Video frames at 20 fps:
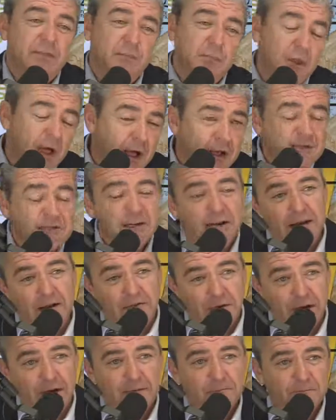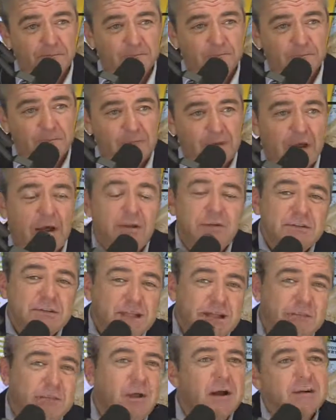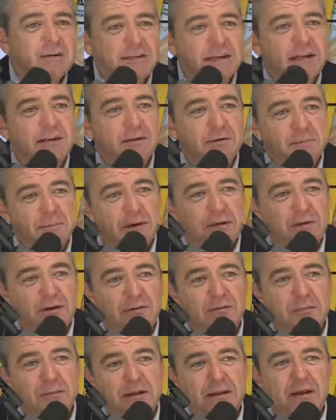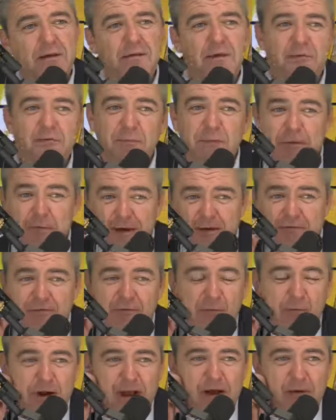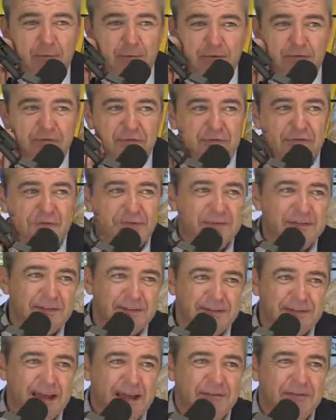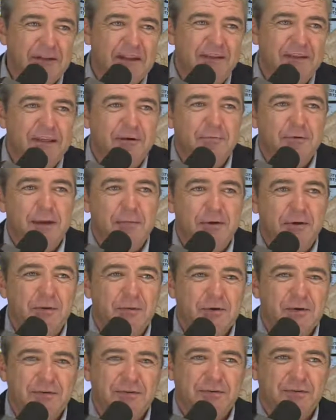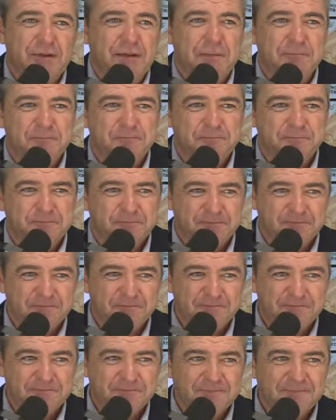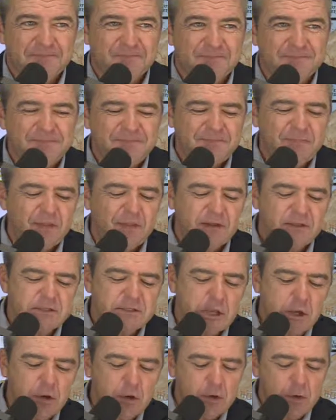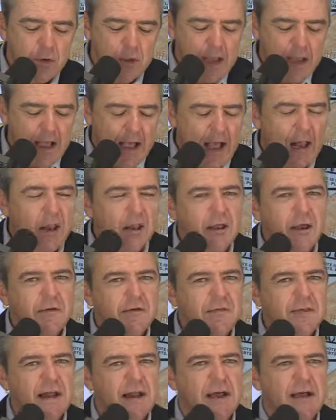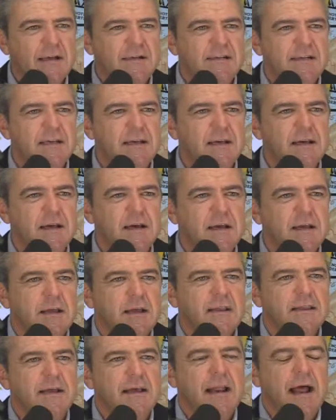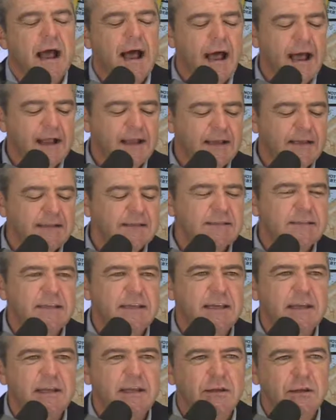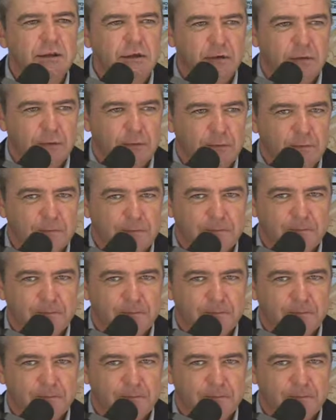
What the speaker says: And the blockchain, right? I understand the blockchain a little better. I spent about 4 hours diving down that rabbit hole yesterday. So I love that idea that I can send you